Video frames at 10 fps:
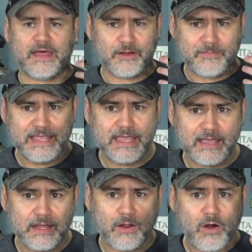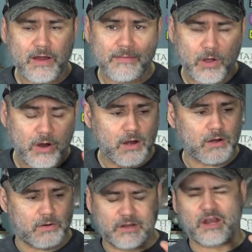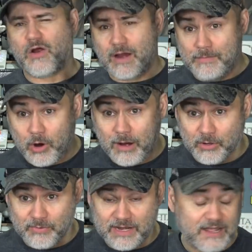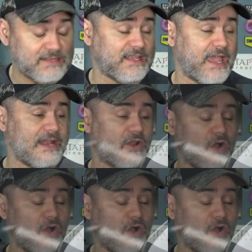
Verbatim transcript: They're making an RMR, or not an RMR, but a red dot sight